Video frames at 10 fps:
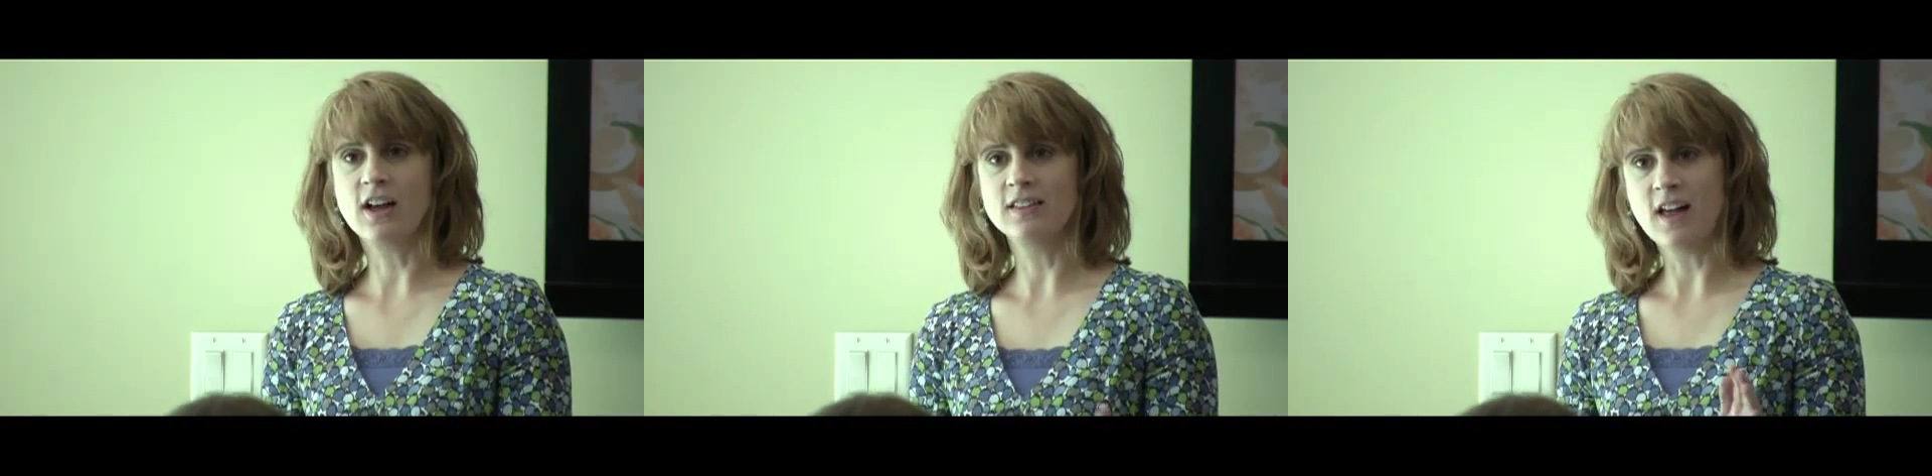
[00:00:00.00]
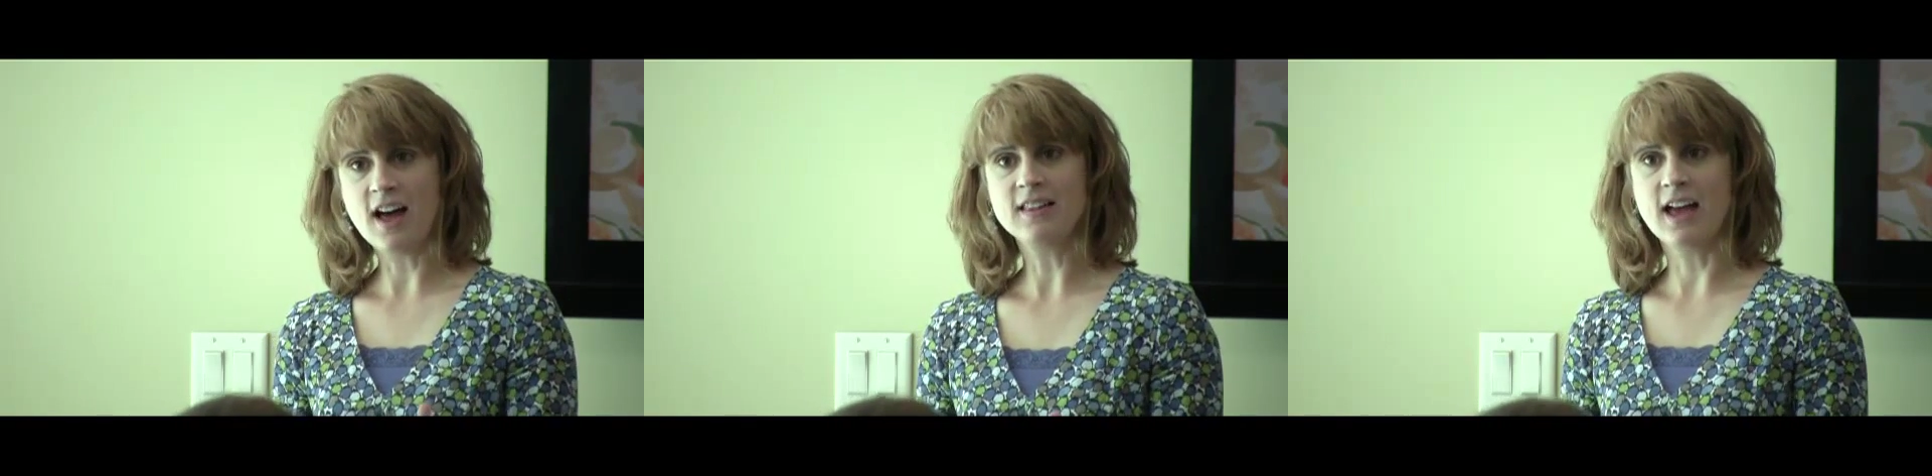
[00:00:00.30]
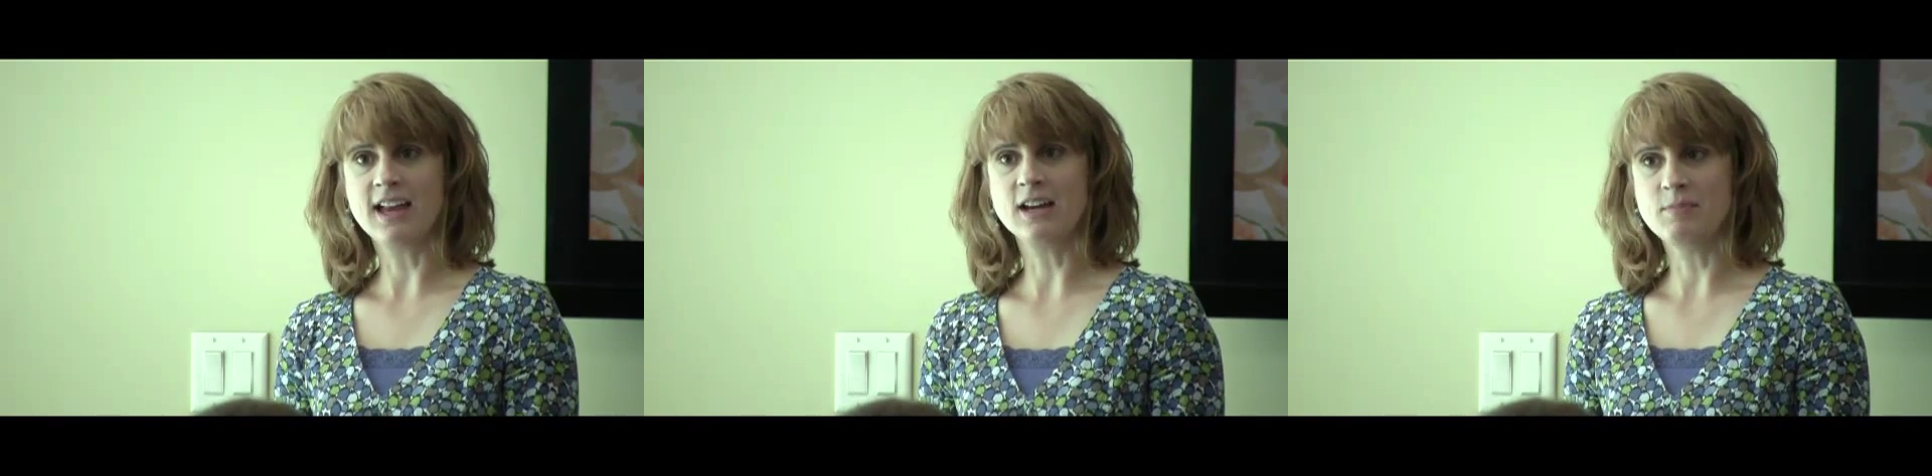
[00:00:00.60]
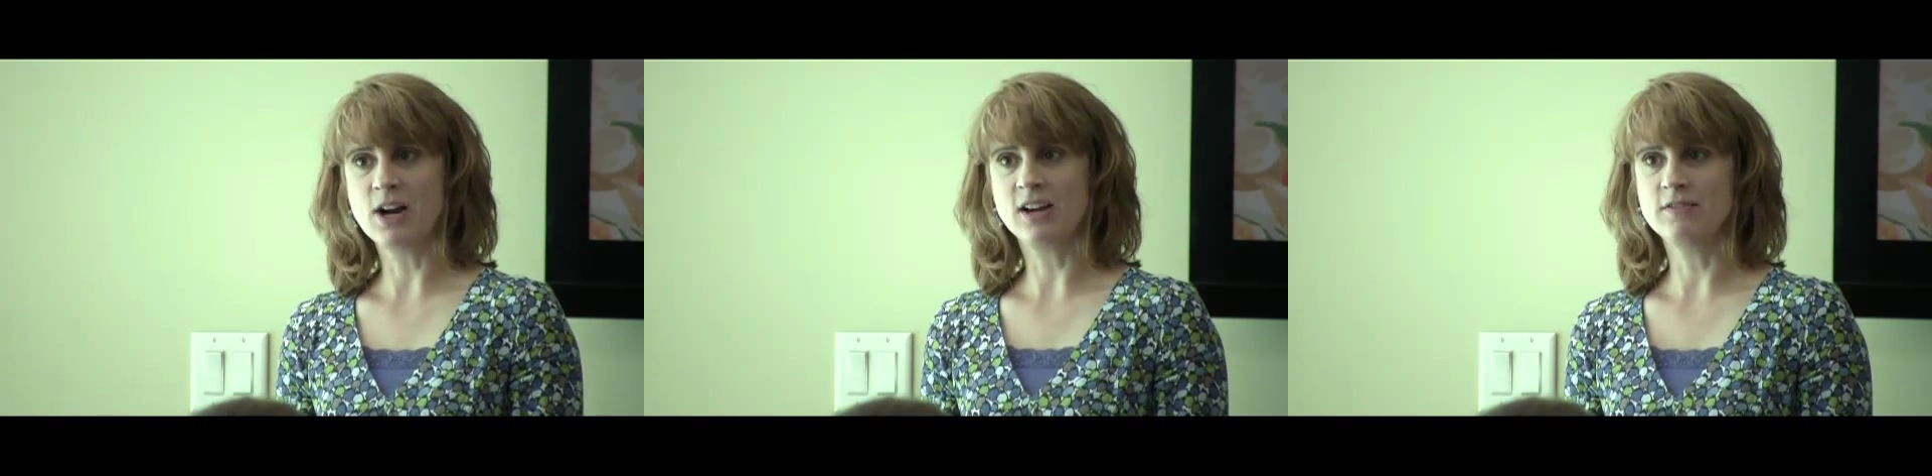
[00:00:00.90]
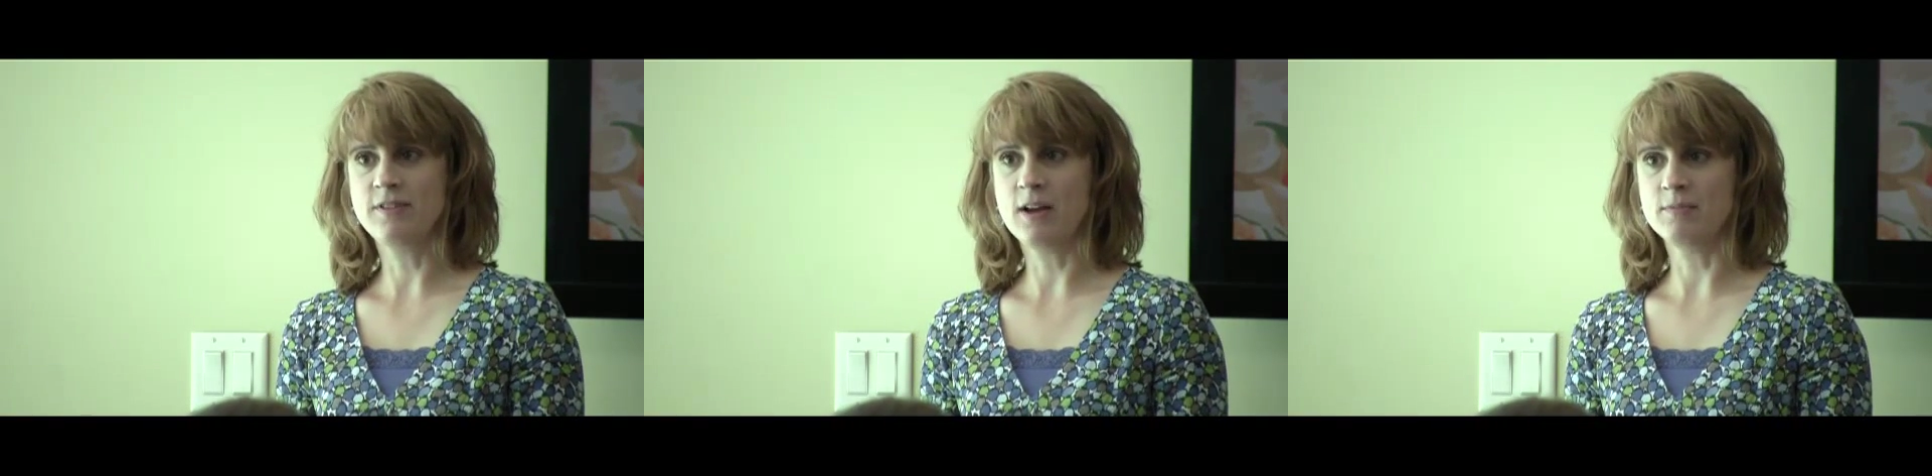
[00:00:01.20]
a lot like
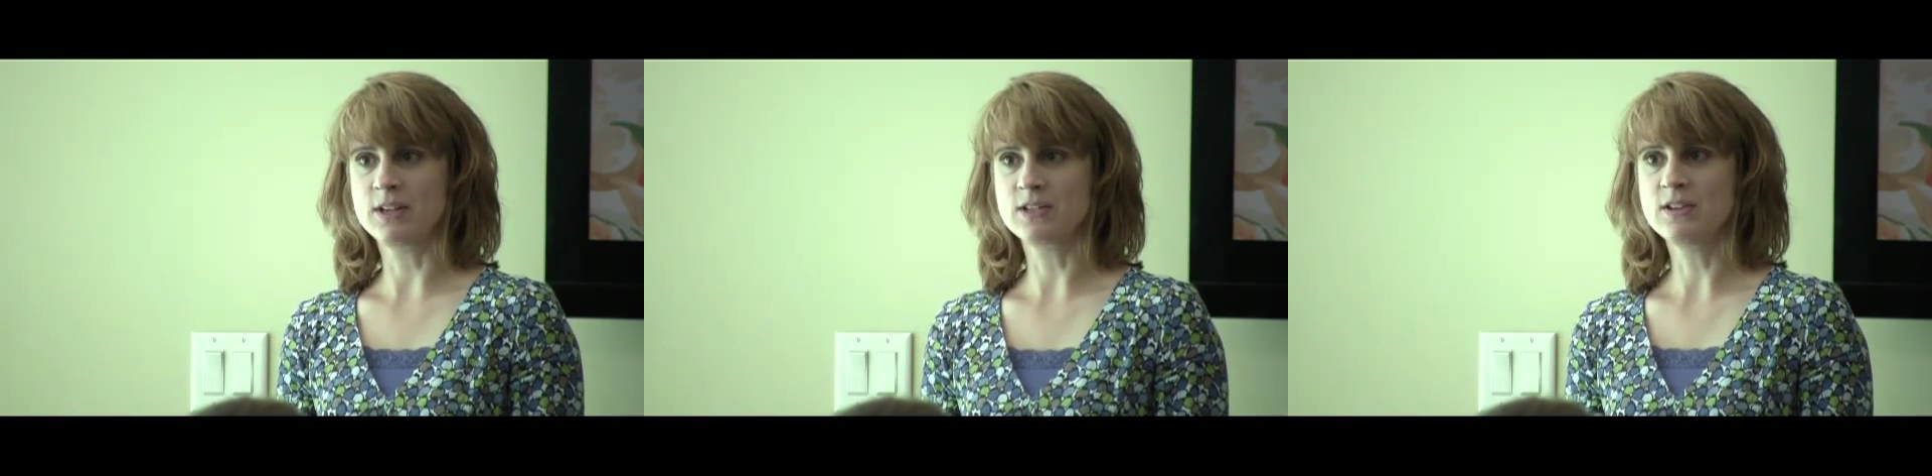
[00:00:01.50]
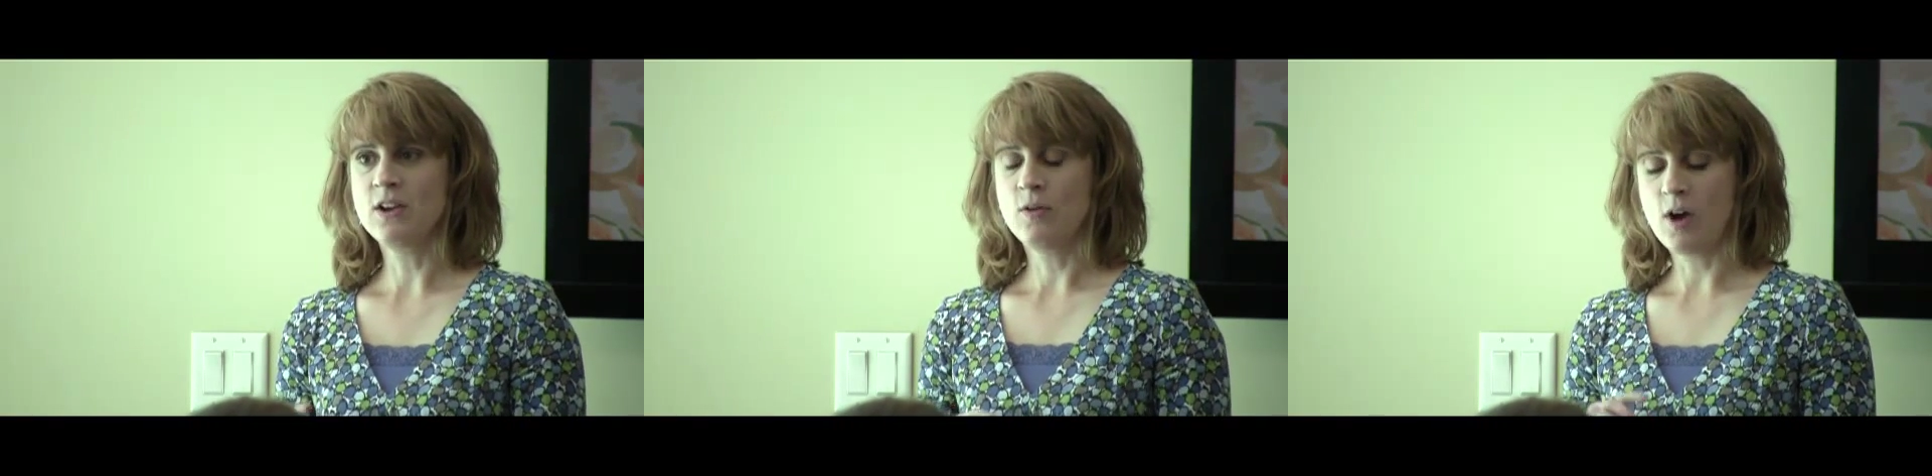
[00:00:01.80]
American families,